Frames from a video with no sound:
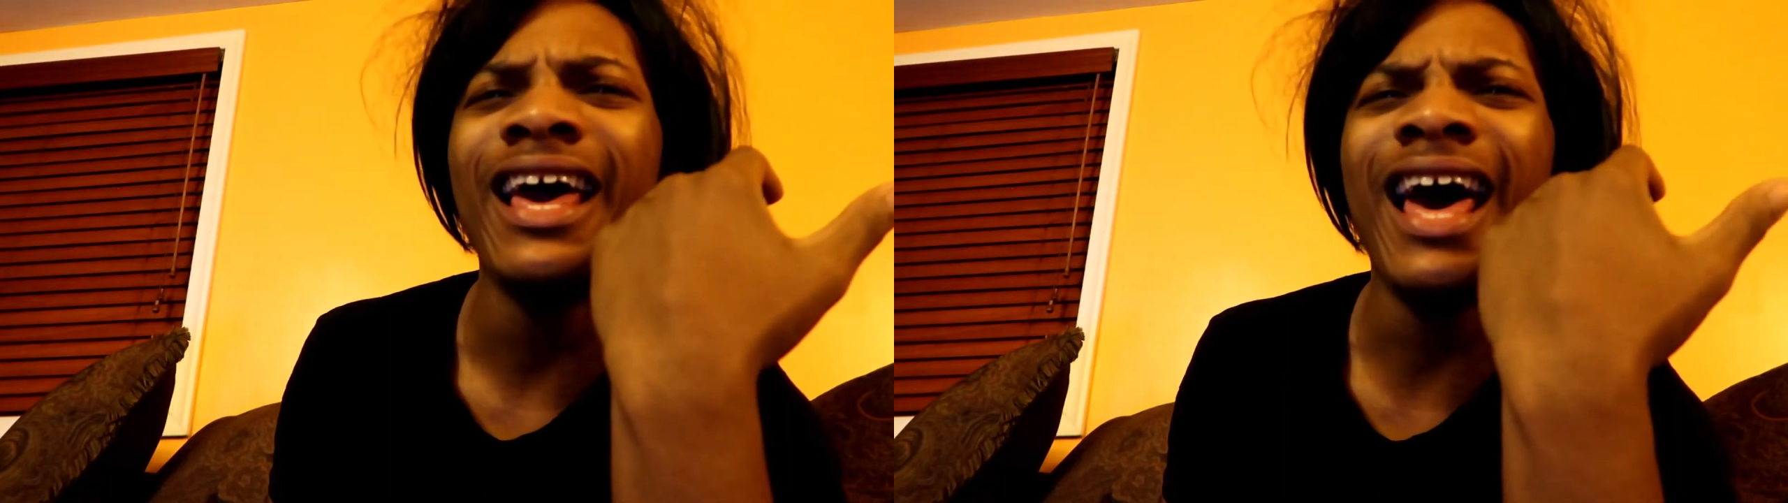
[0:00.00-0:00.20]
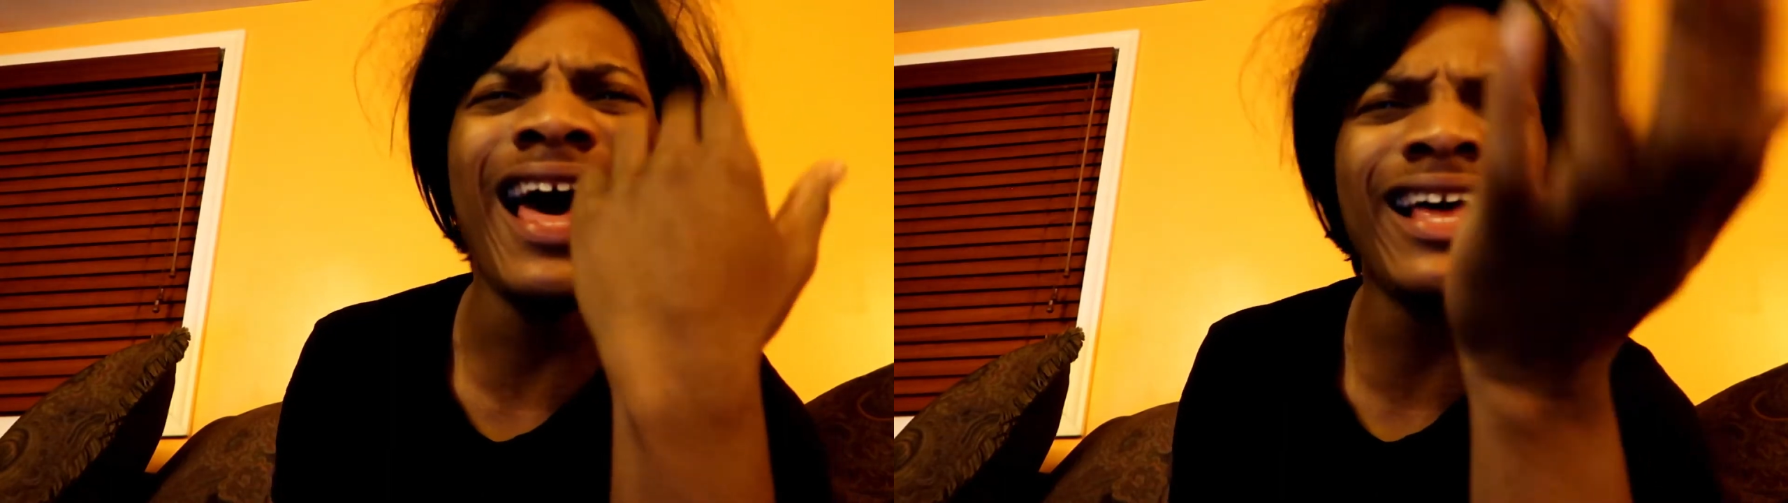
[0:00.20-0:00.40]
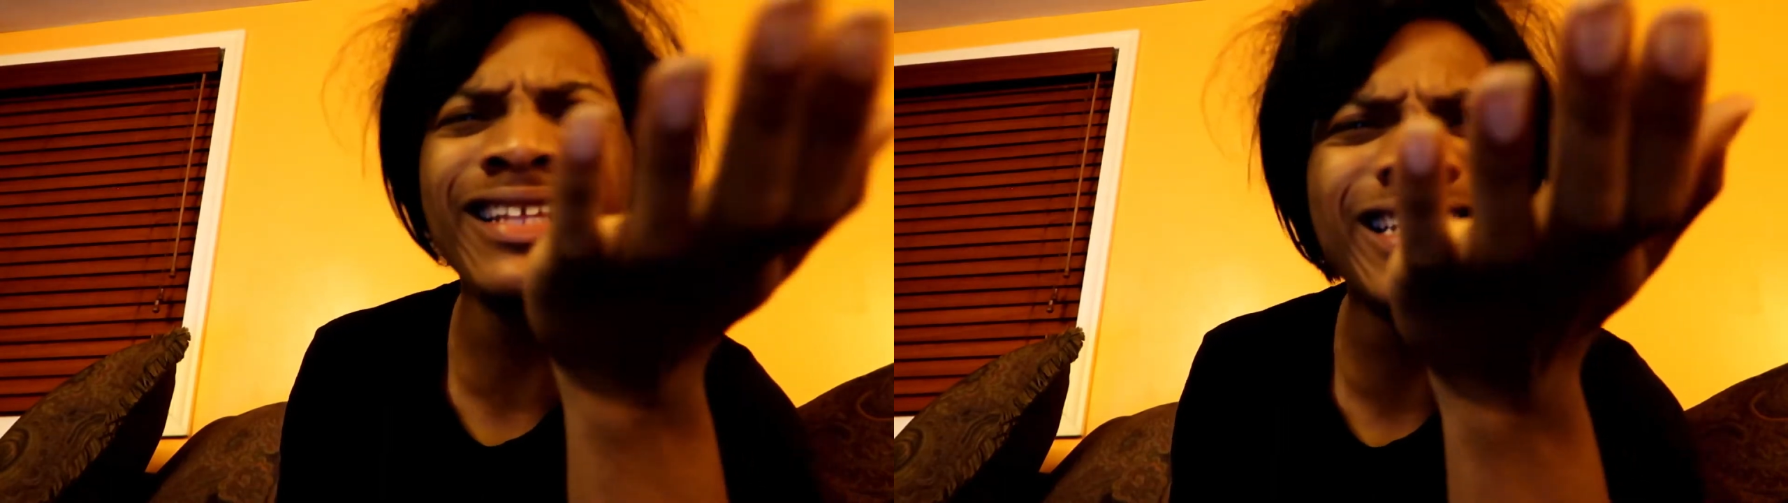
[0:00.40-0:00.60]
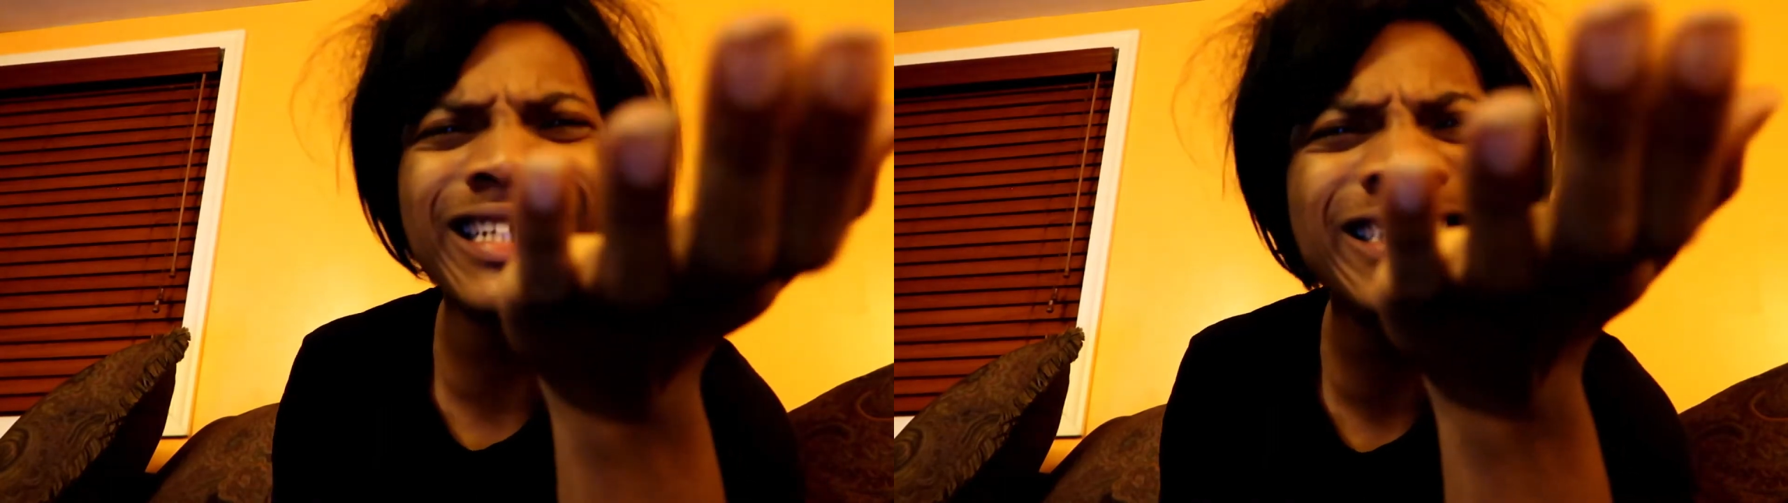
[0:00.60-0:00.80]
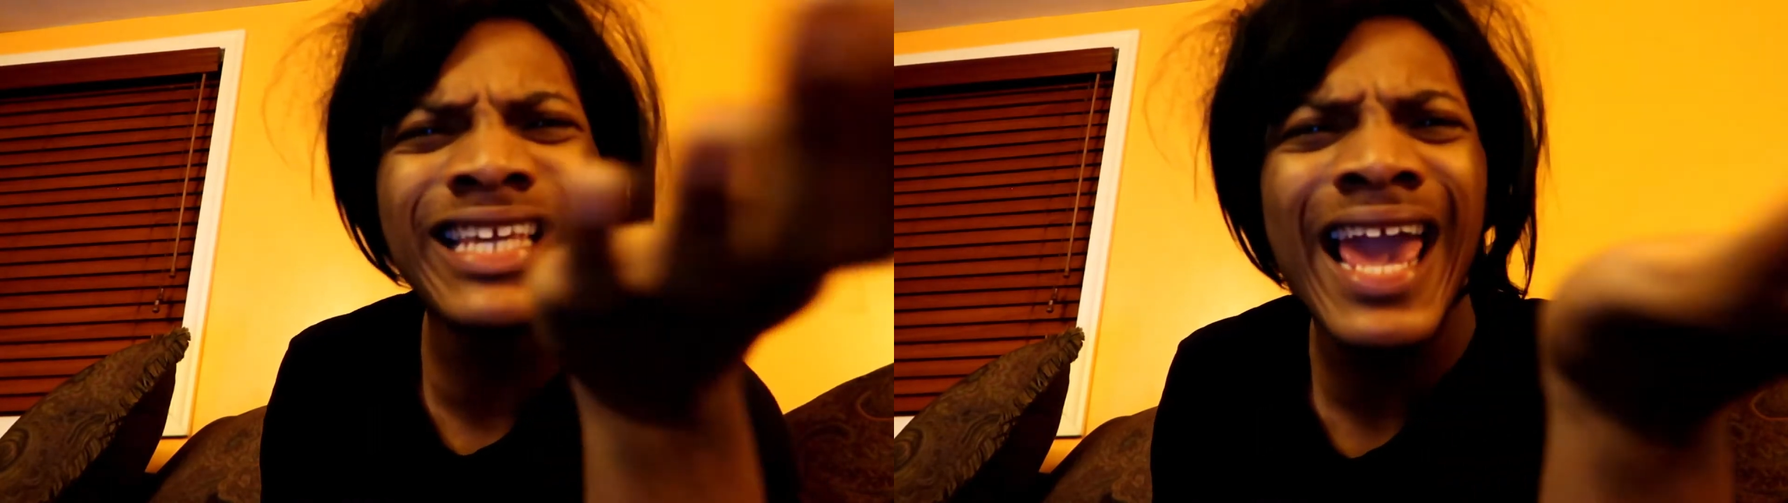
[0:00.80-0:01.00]
How did
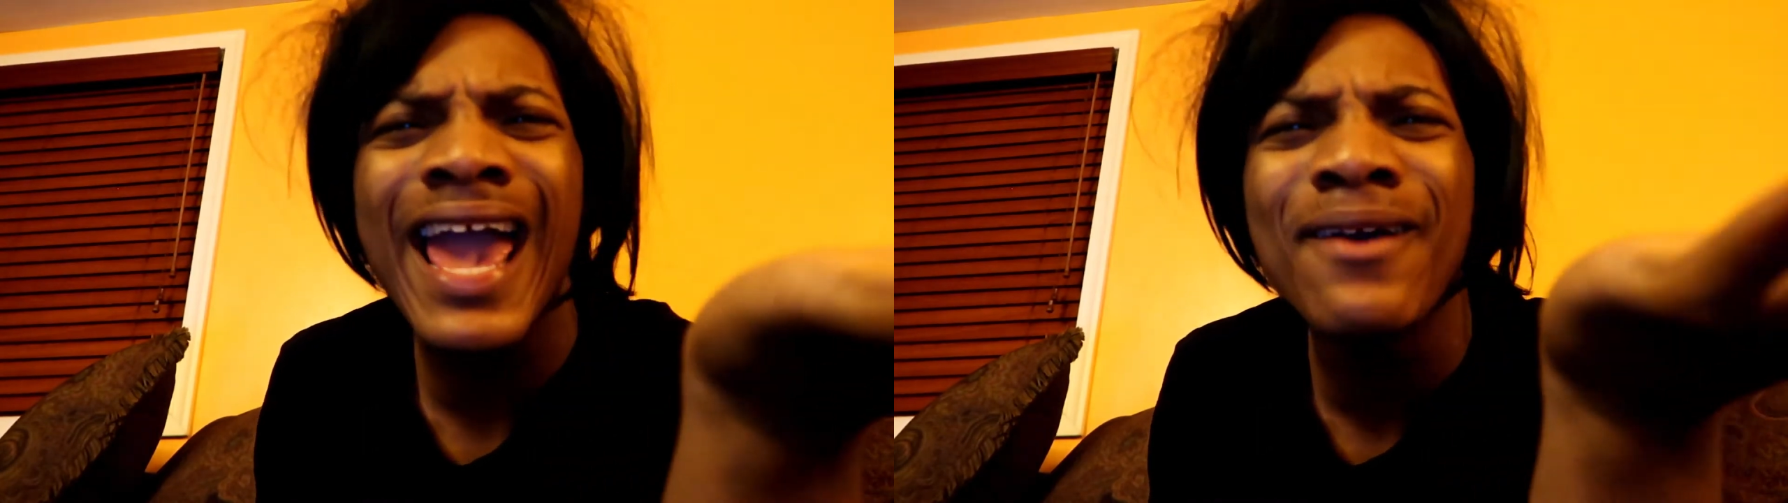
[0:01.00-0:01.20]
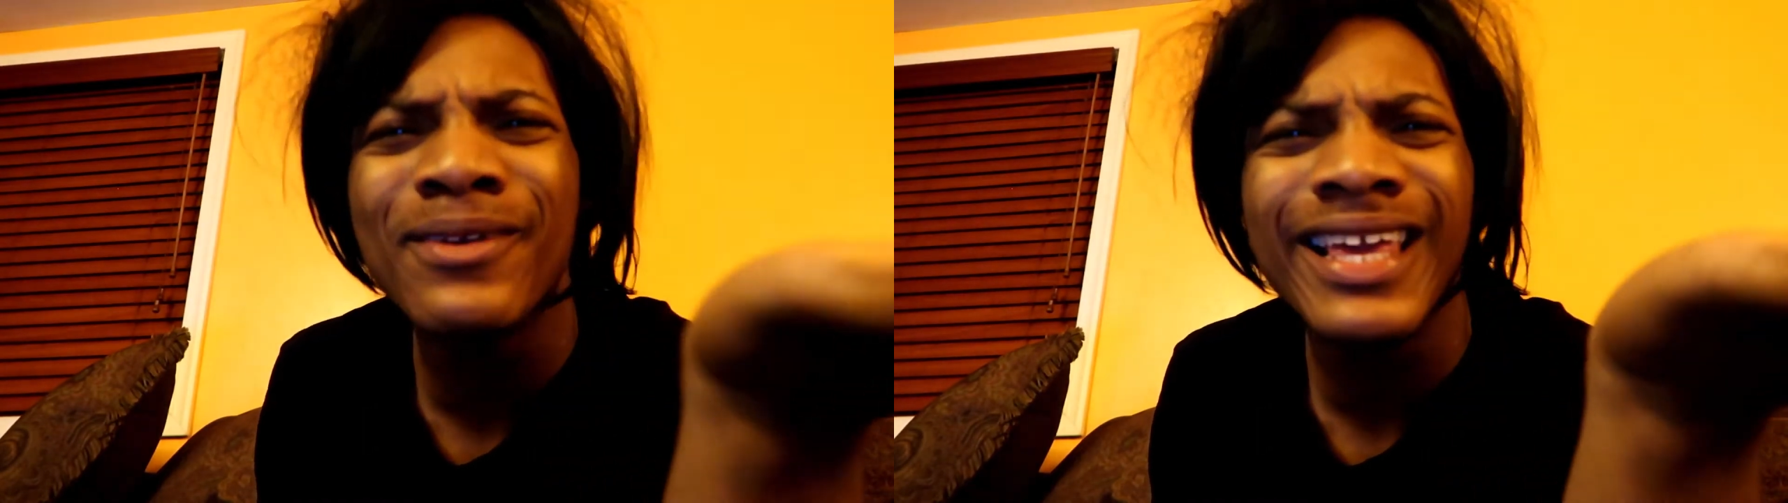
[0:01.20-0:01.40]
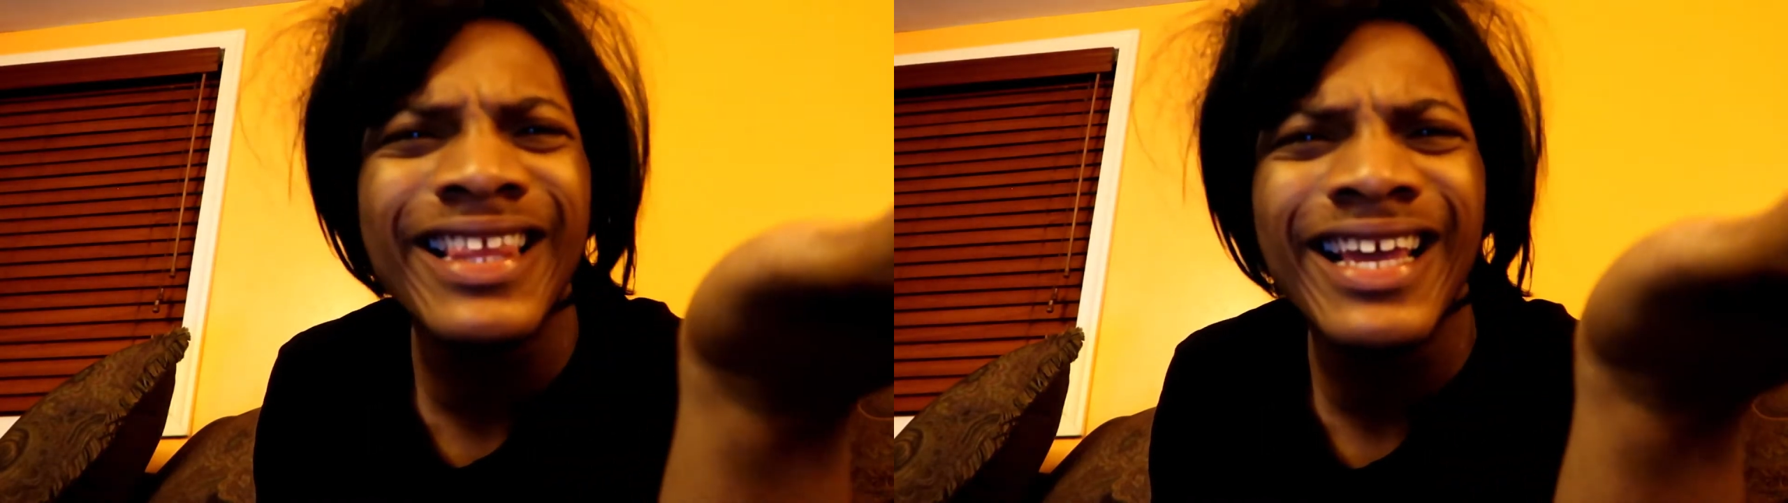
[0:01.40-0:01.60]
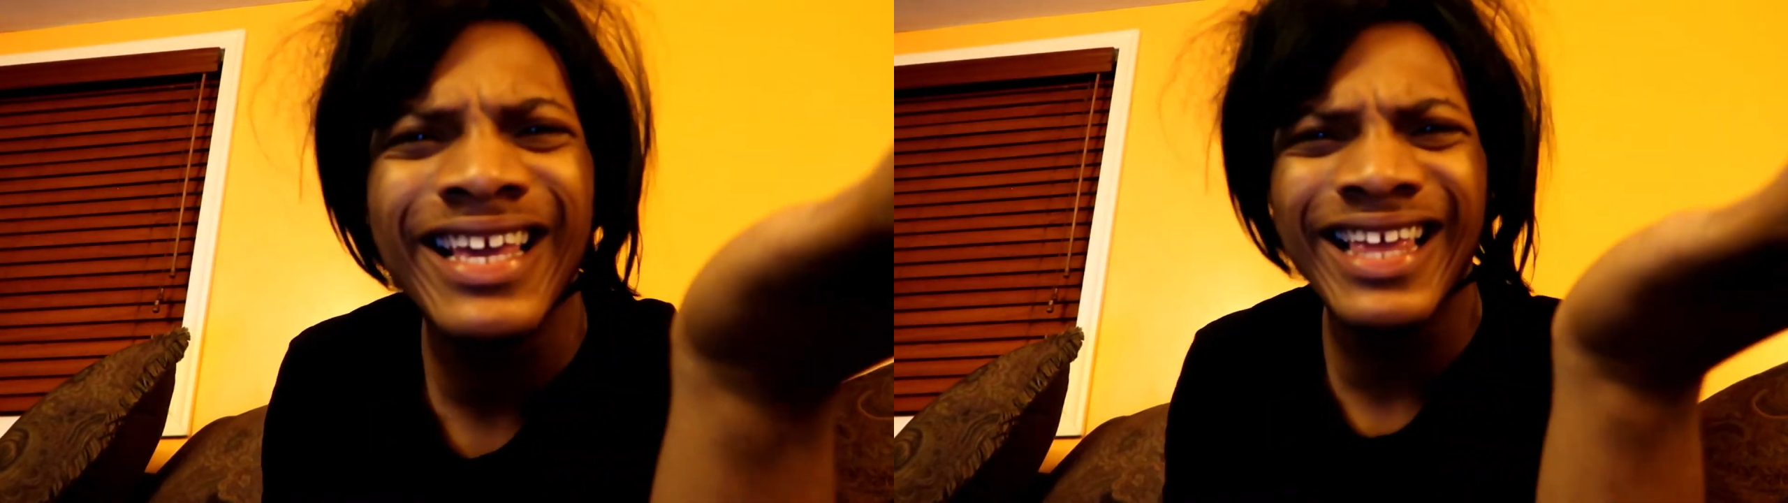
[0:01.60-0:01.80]
this camera get there?